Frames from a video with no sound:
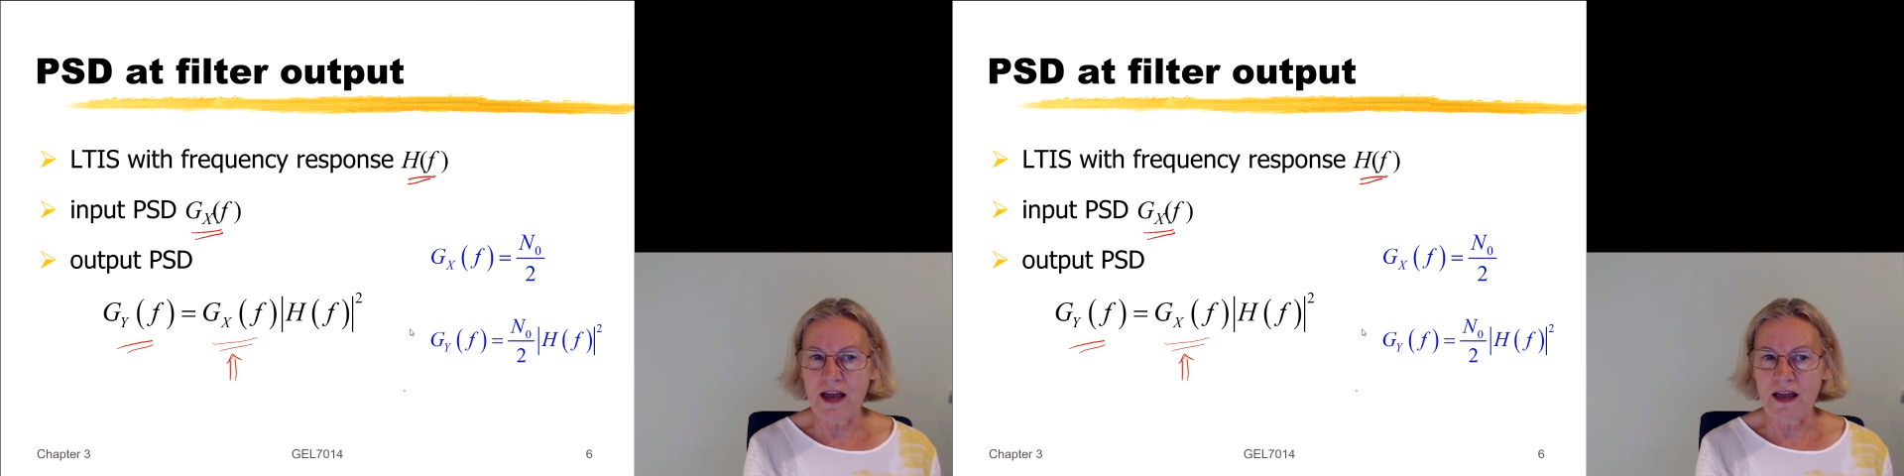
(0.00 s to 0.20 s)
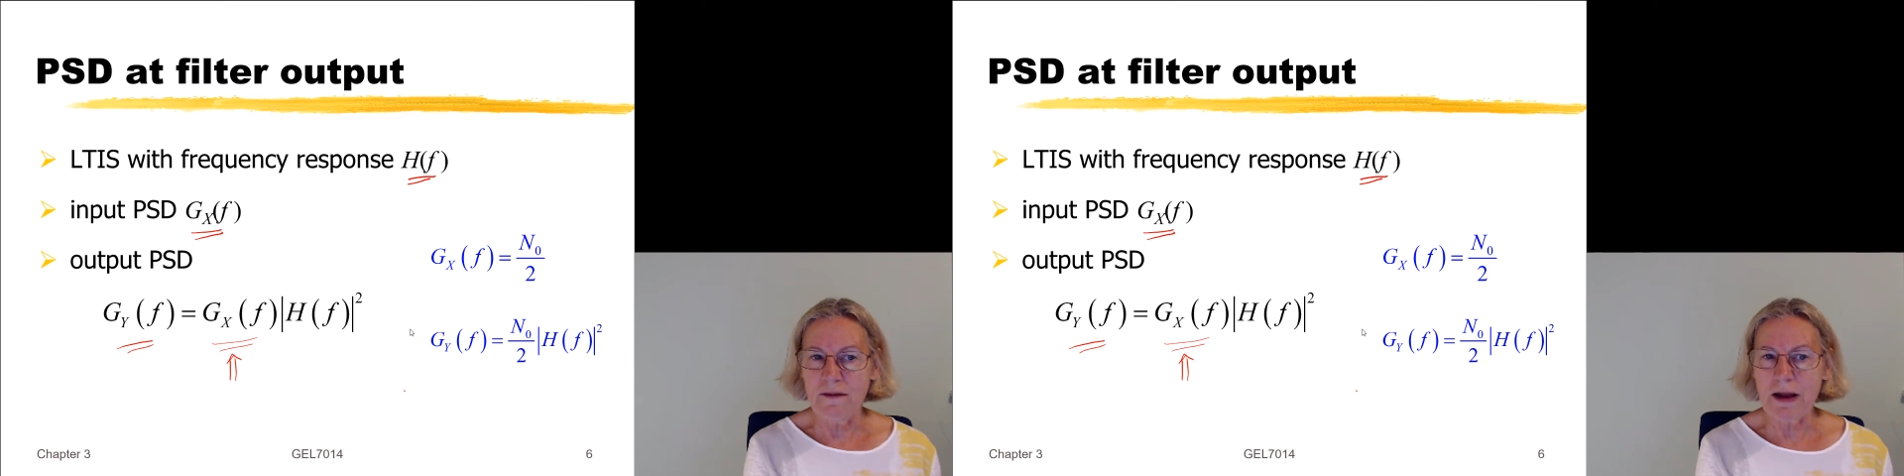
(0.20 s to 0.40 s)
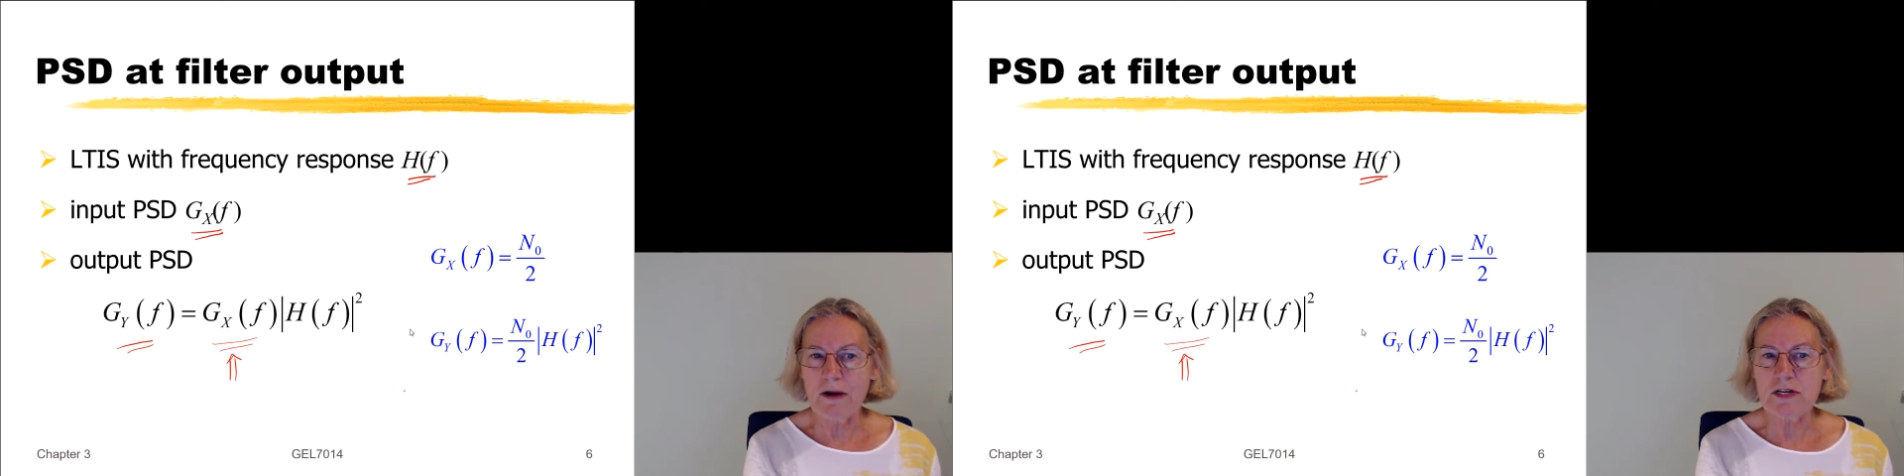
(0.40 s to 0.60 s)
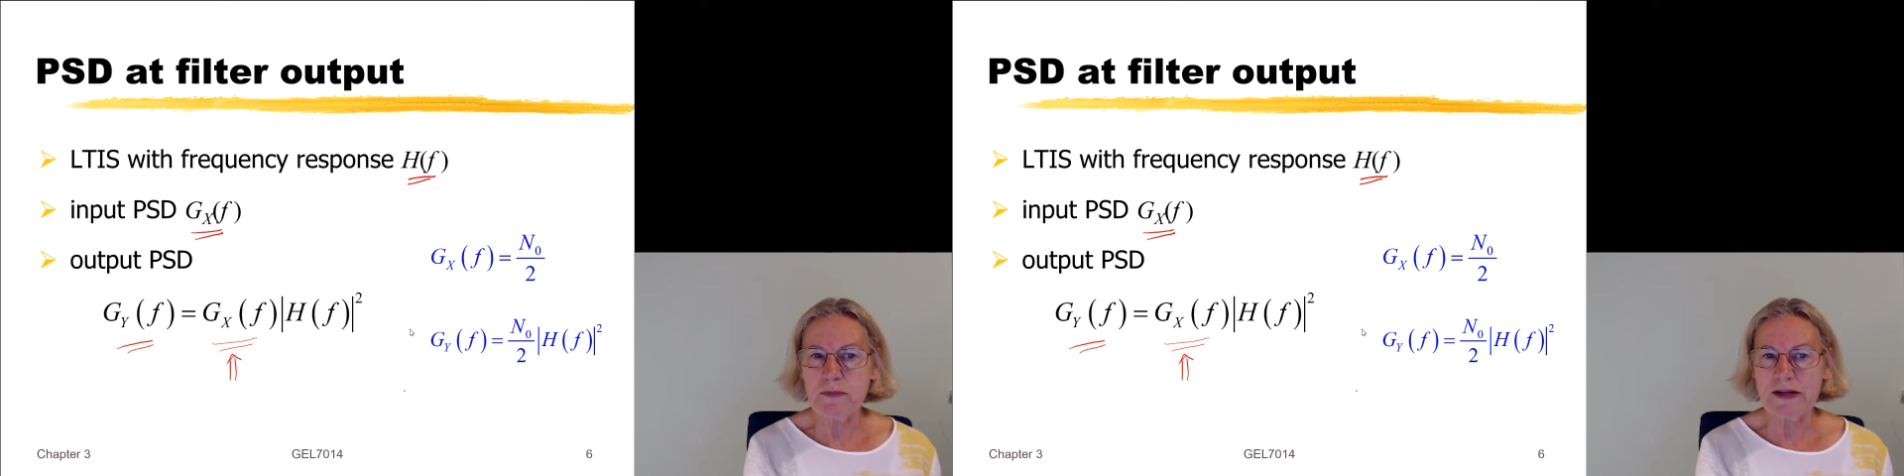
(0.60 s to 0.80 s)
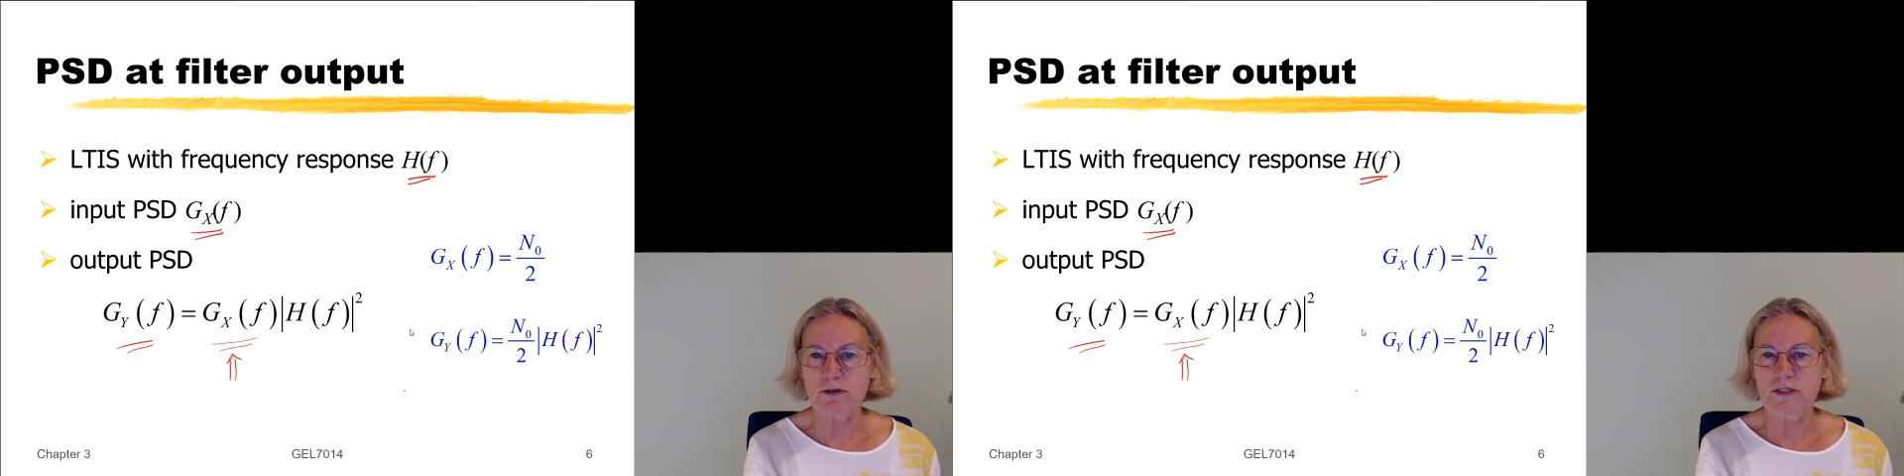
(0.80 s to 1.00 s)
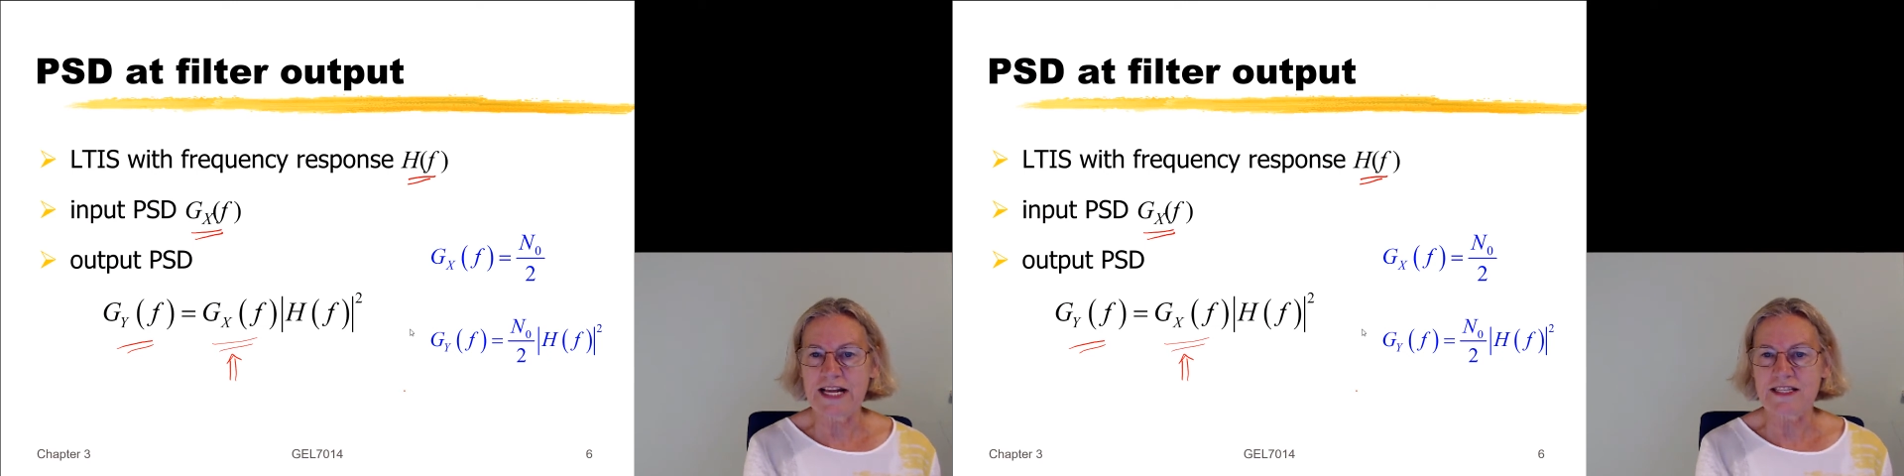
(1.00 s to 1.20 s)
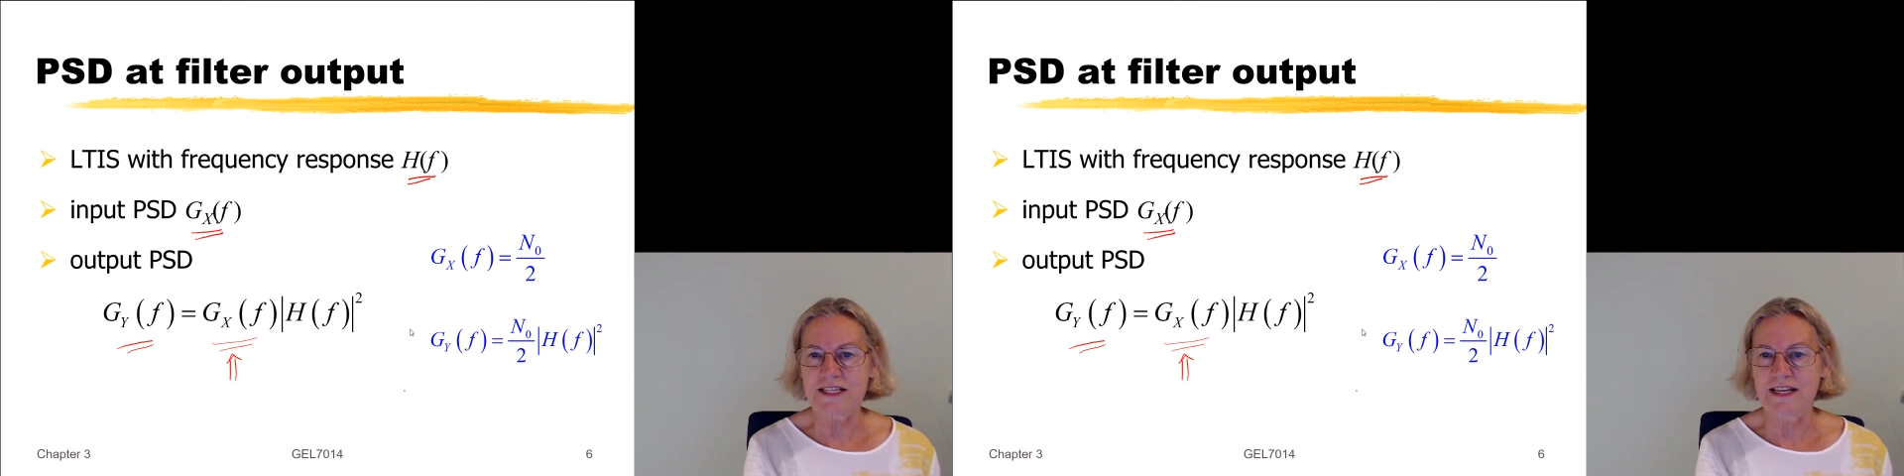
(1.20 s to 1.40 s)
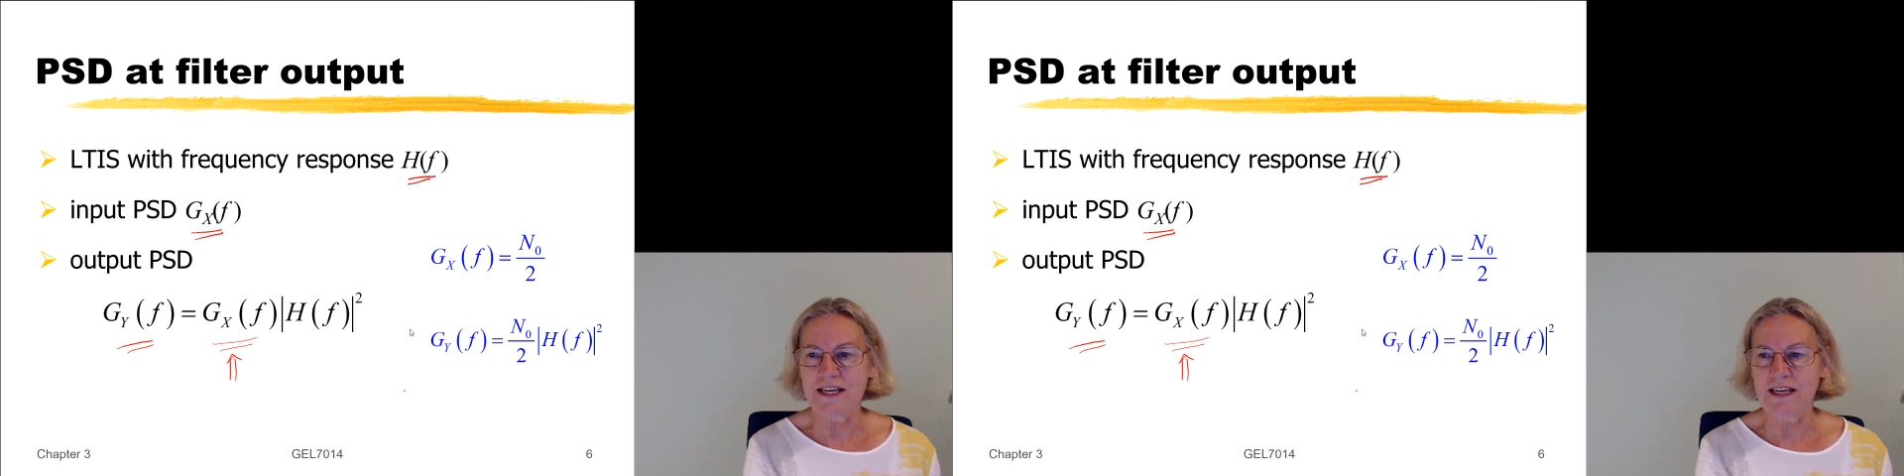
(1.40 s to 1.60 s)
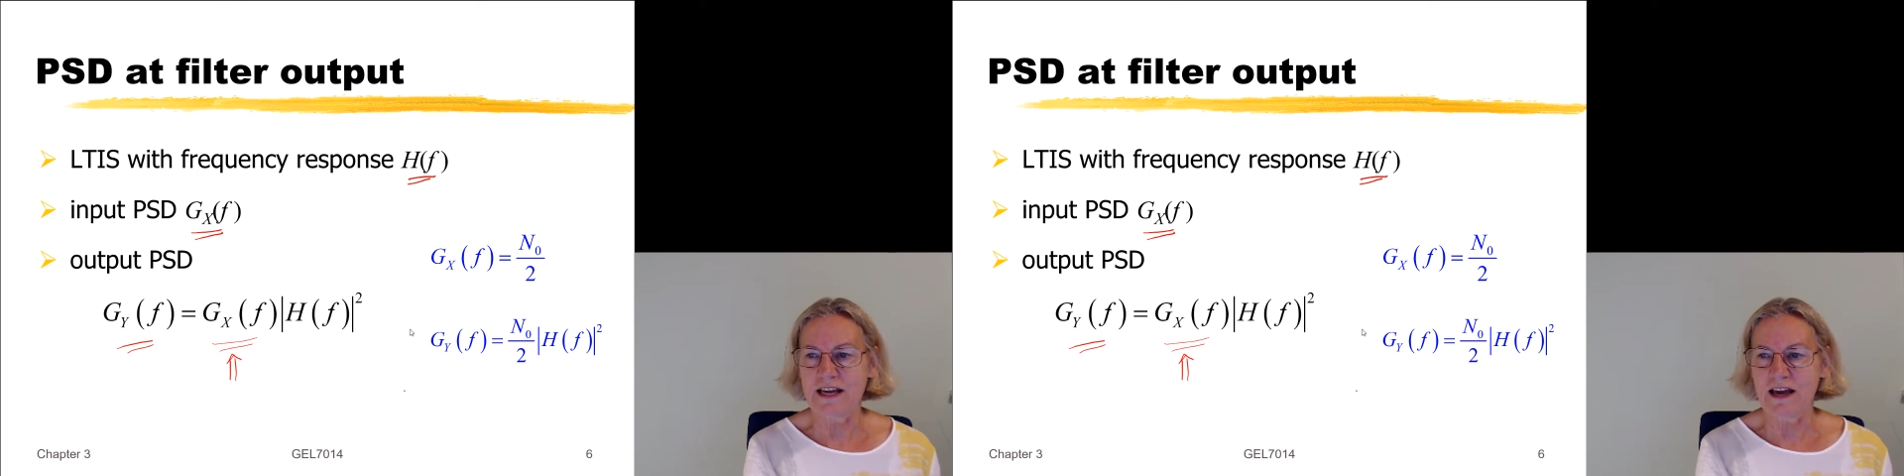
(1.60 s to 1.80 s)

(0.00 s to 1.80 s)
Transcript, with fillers: uh, power spectral density